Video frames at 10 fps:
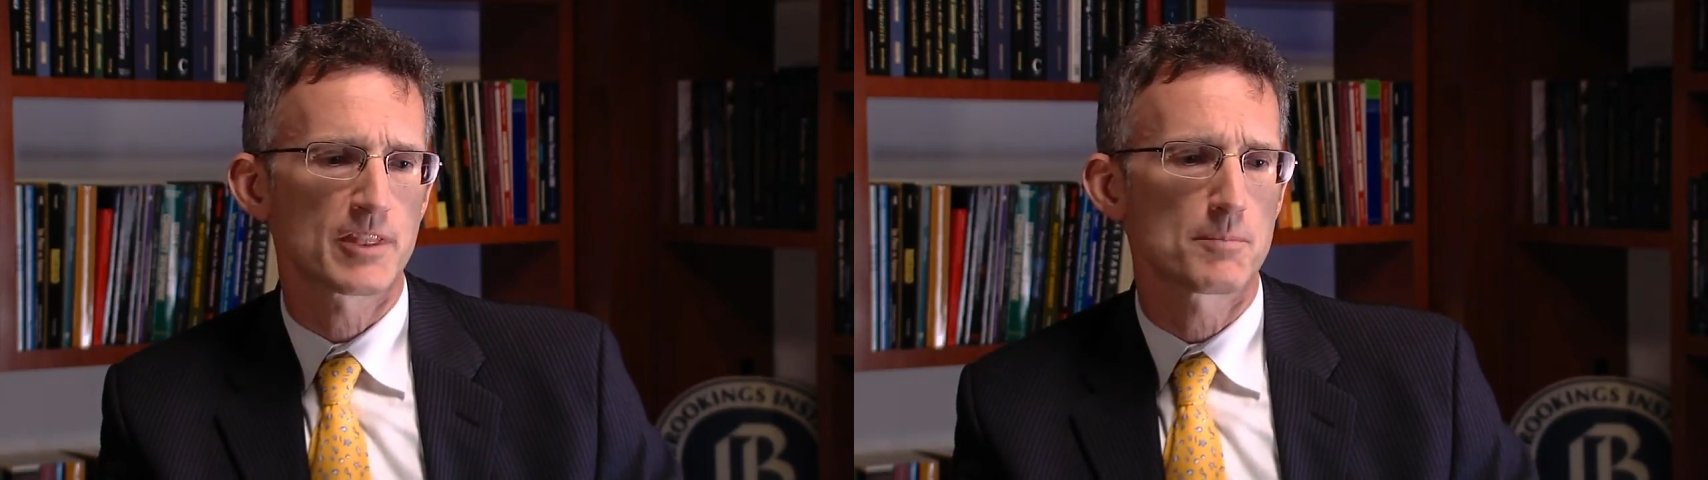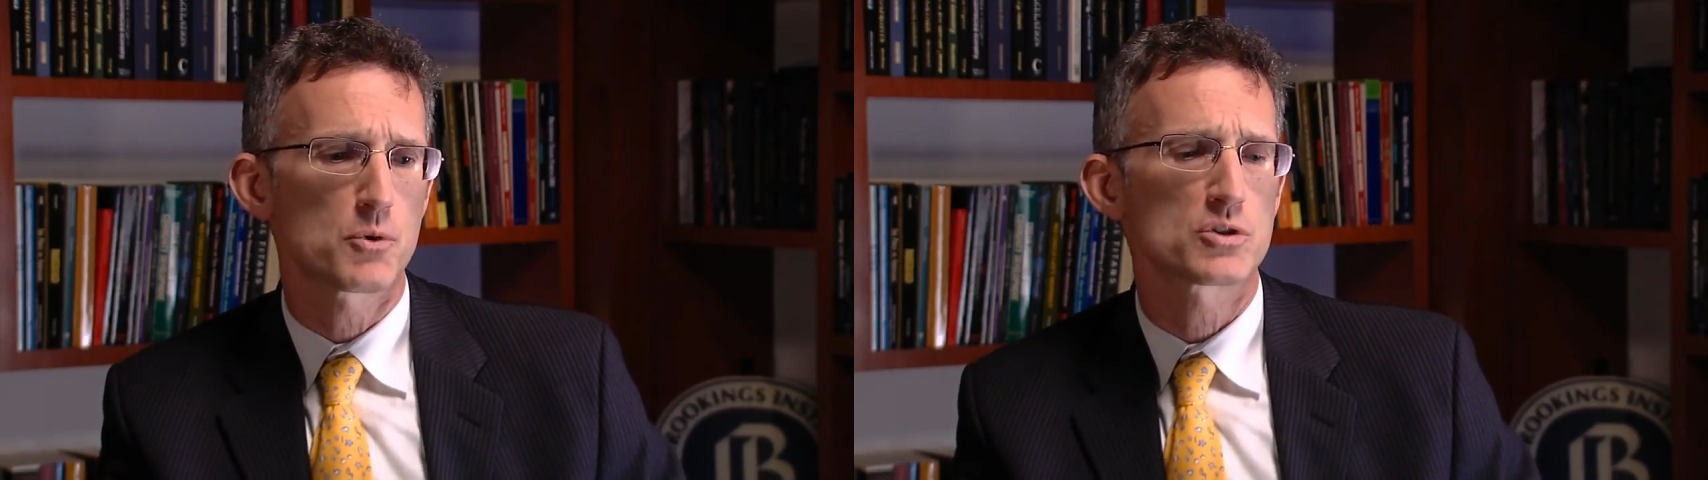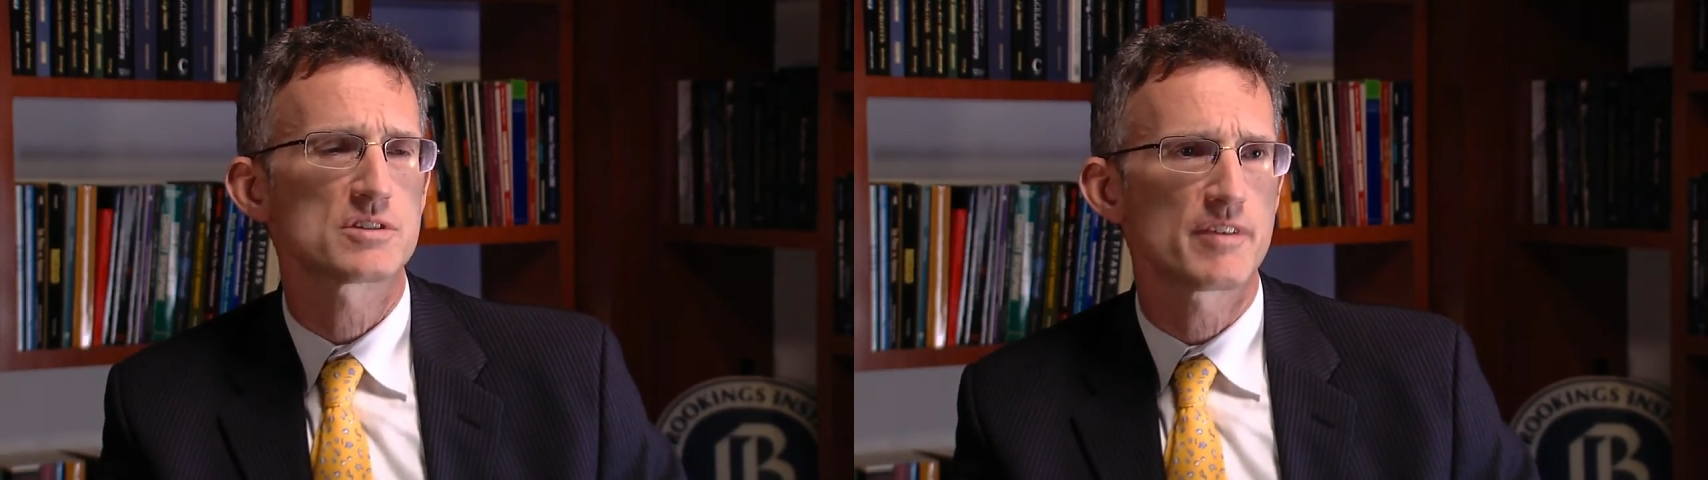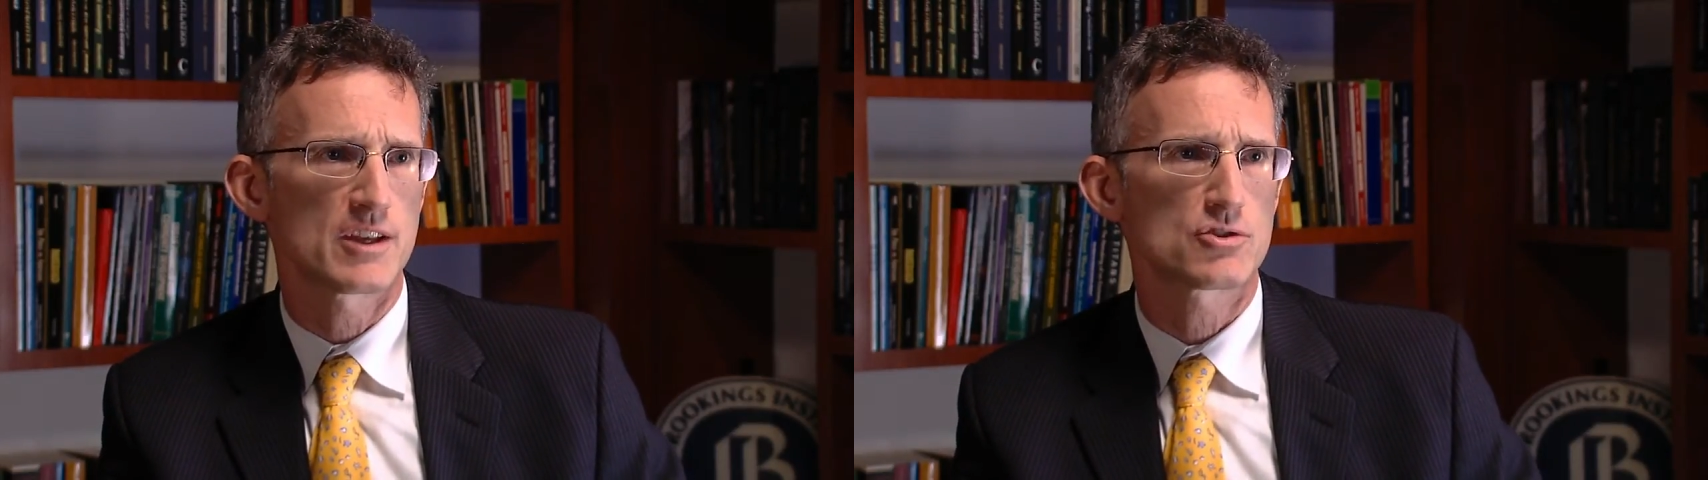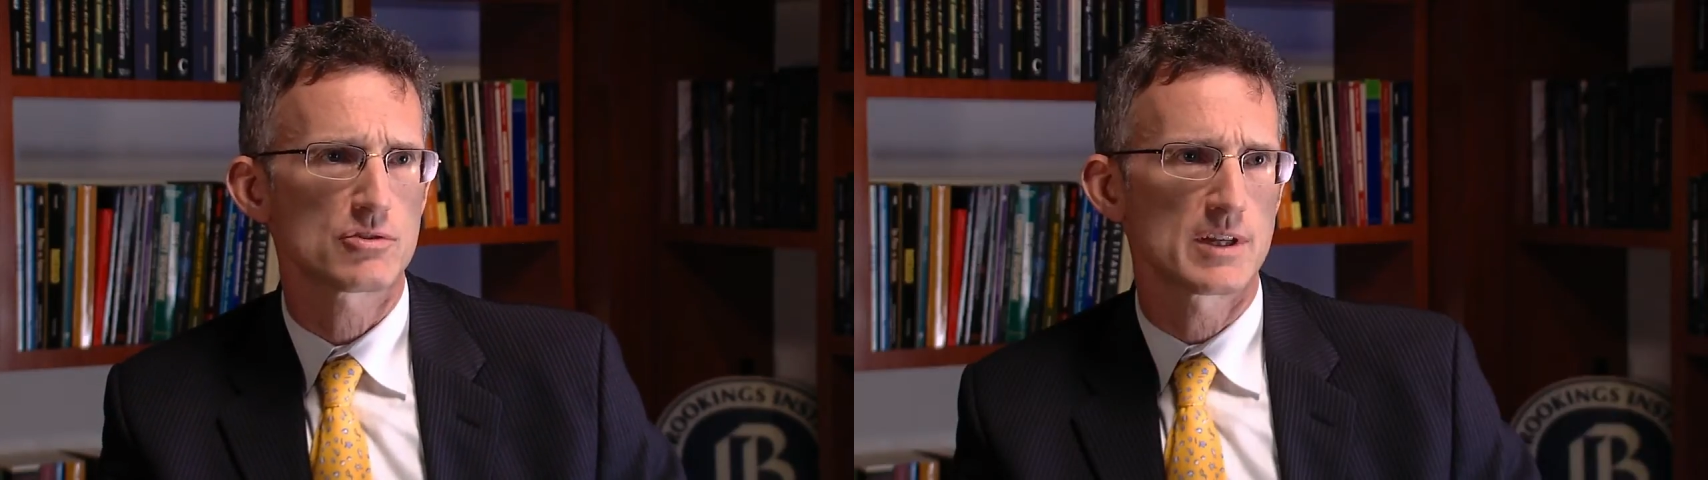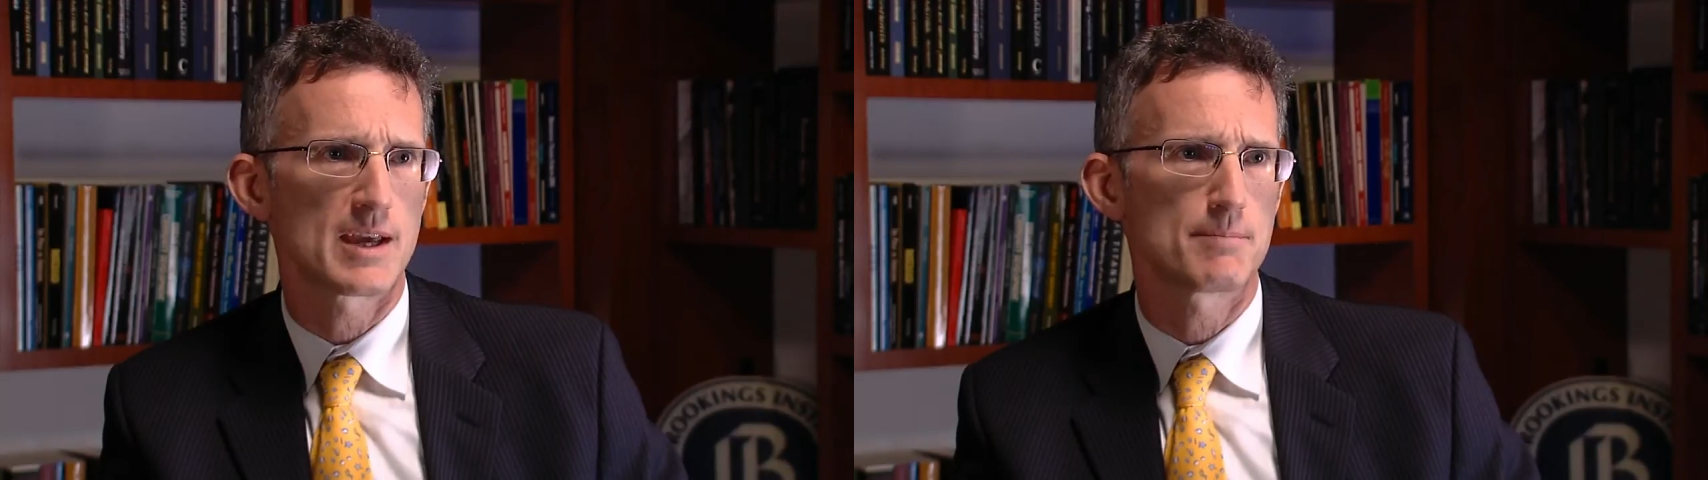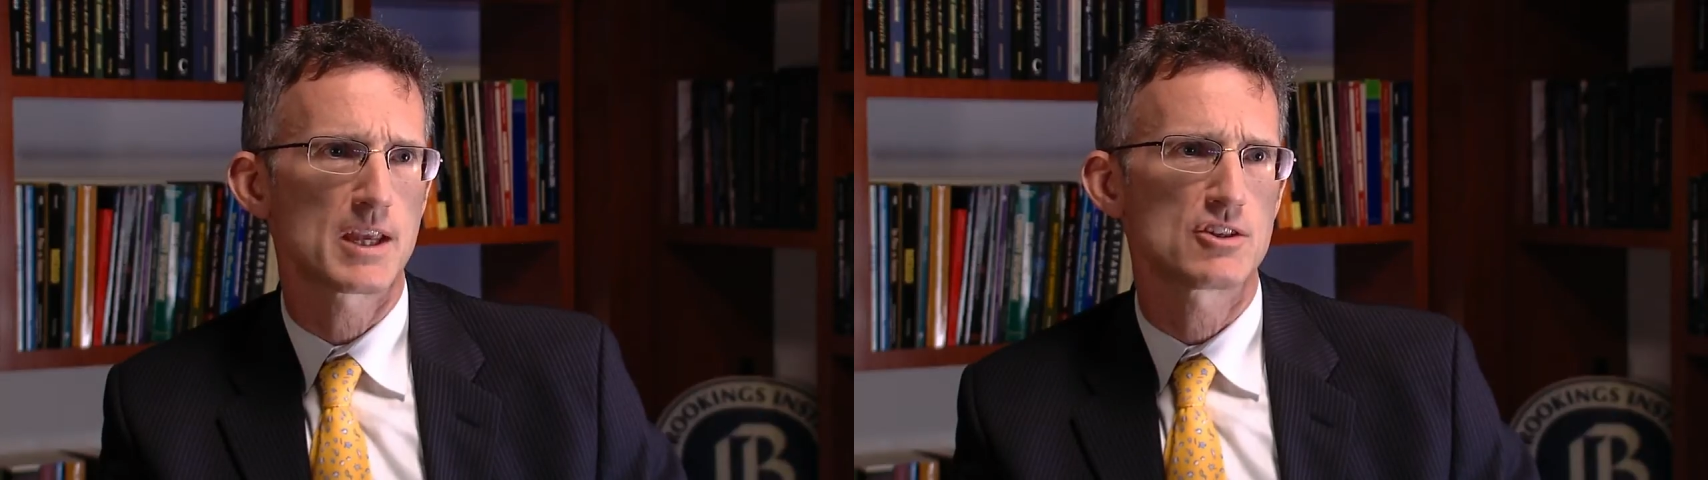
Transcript: the ports of entry and